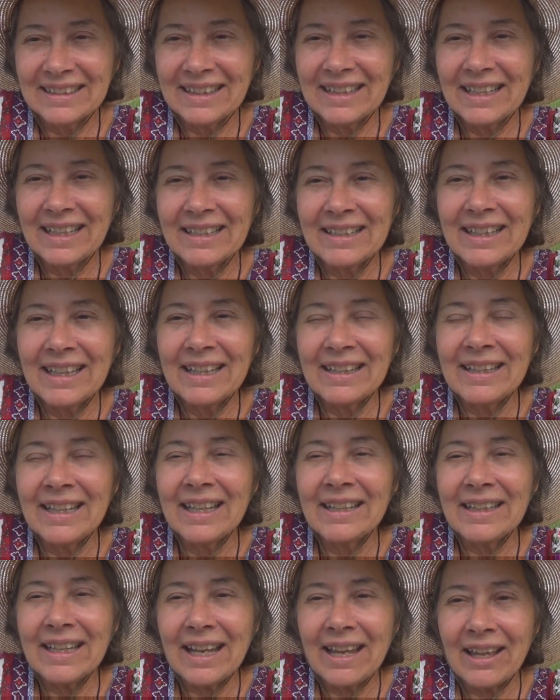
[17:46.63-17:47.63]
And
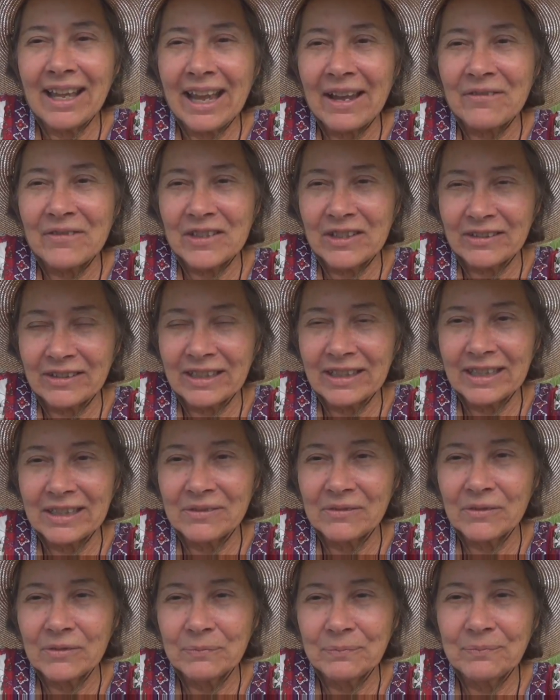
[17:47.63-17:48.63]
then they have to
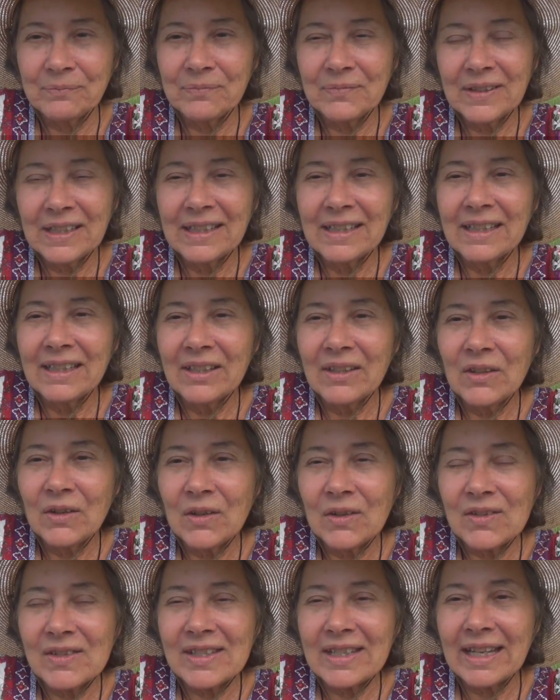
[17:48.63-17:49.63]
leave. You
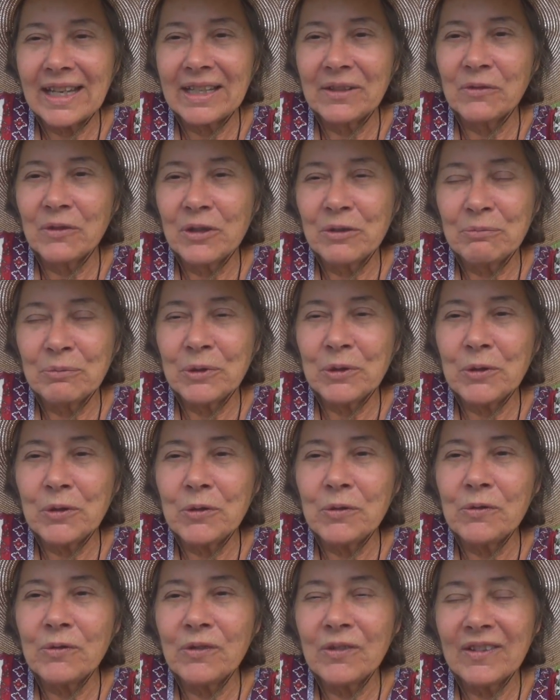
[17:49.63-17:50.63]
can say
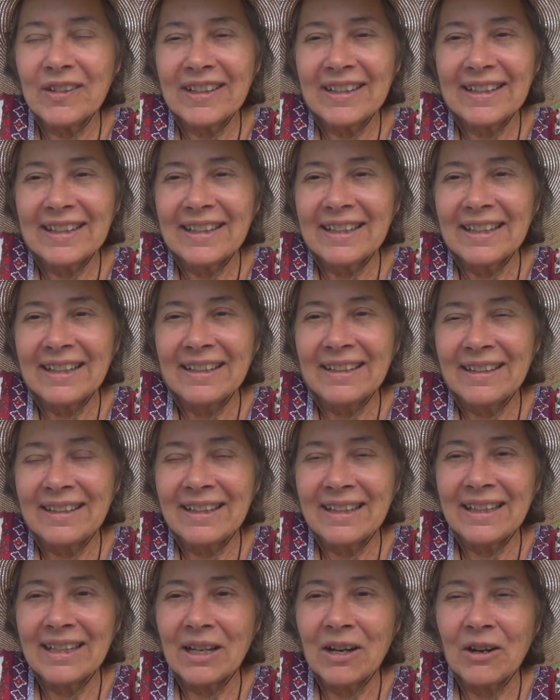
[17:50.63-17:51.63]
remove
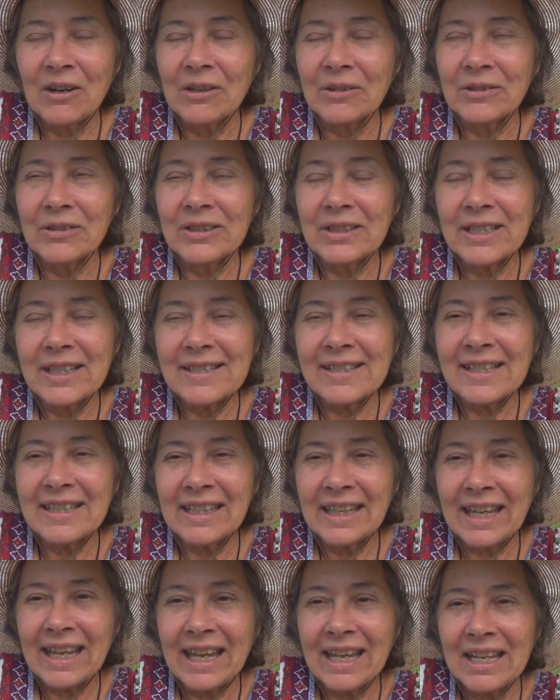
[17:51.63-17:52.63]
the or
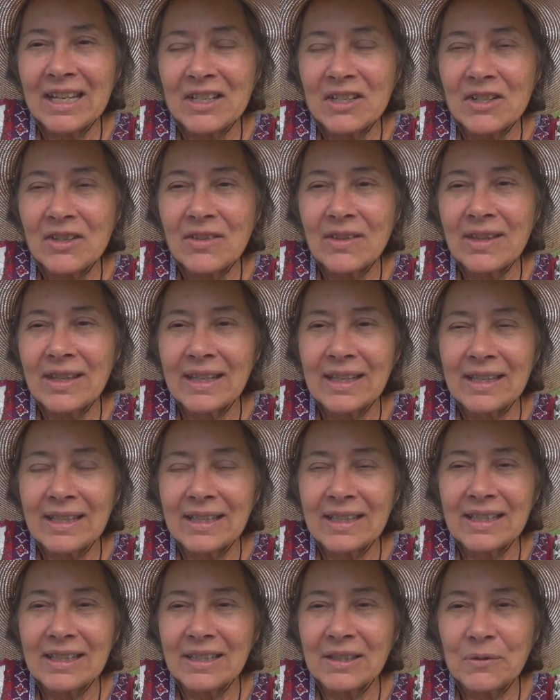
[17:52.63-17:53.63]
disengage
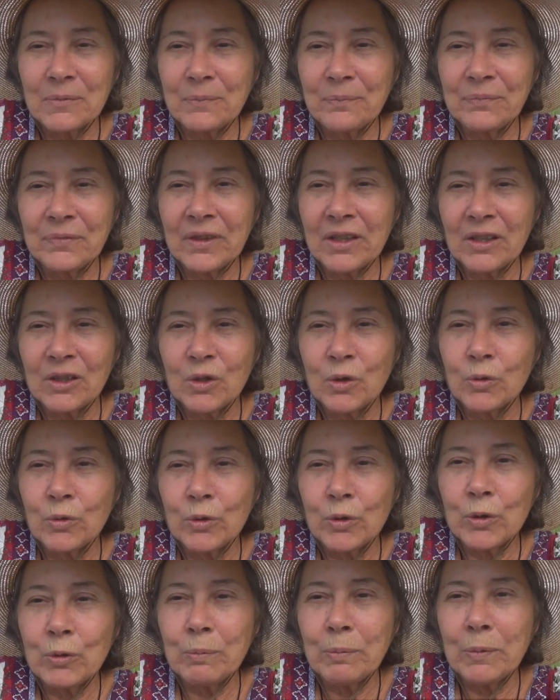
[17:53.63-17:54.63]
the the
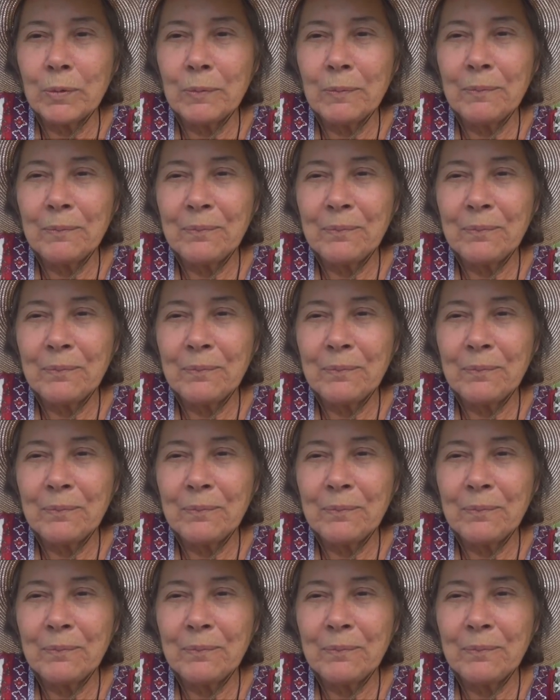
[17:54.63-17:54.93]
group